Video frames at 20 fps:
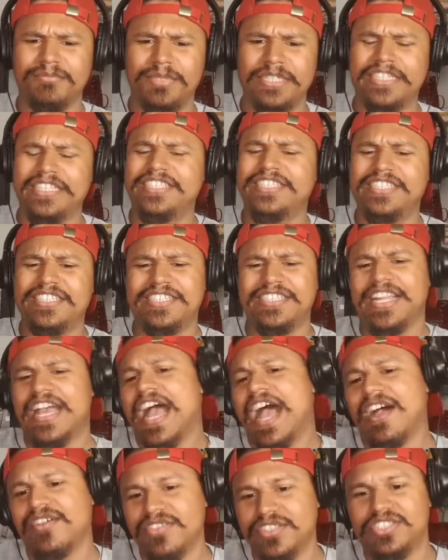But this is
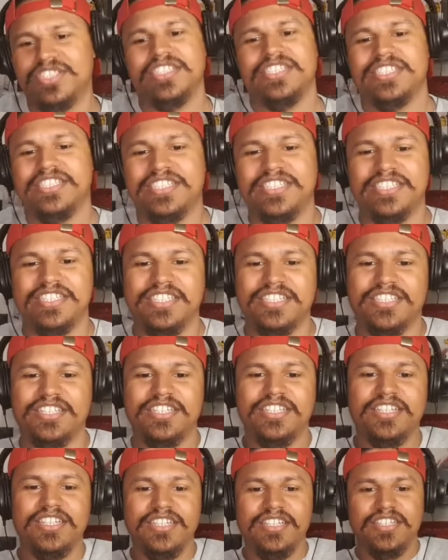not obviously this is
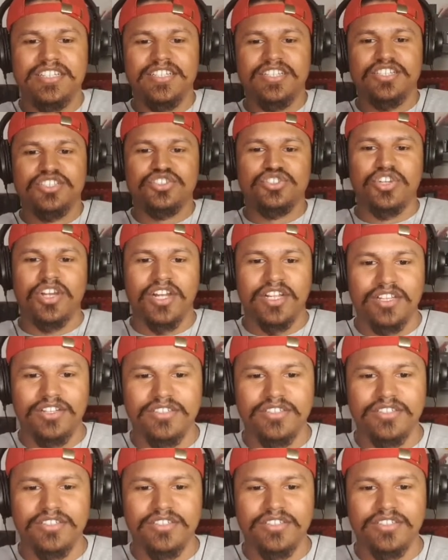true.